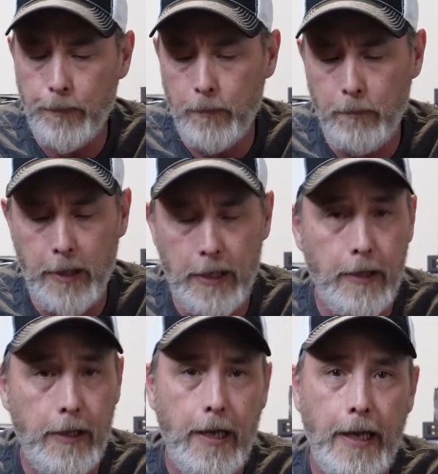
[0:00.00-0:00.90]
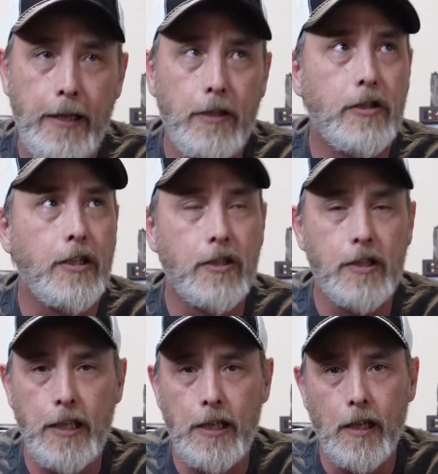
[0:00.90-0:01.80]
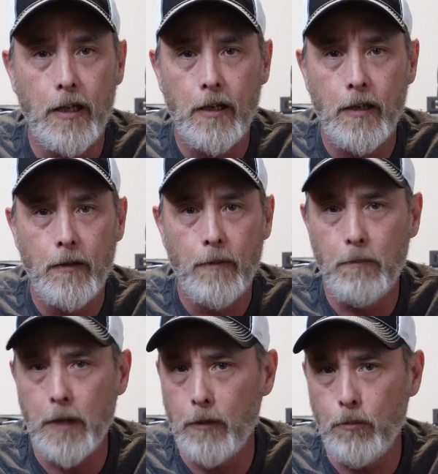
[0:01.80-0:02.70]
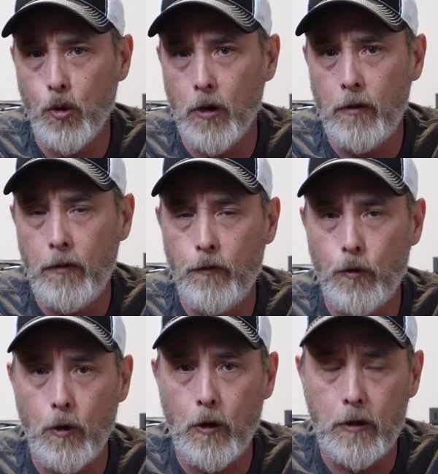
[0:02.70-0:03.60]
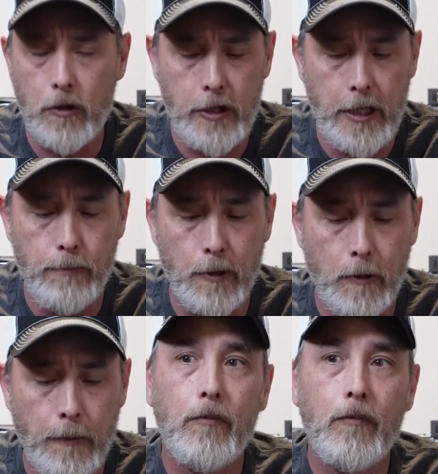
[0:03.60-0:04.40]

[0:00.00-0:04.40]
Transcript: B860 motherboard for cheaper.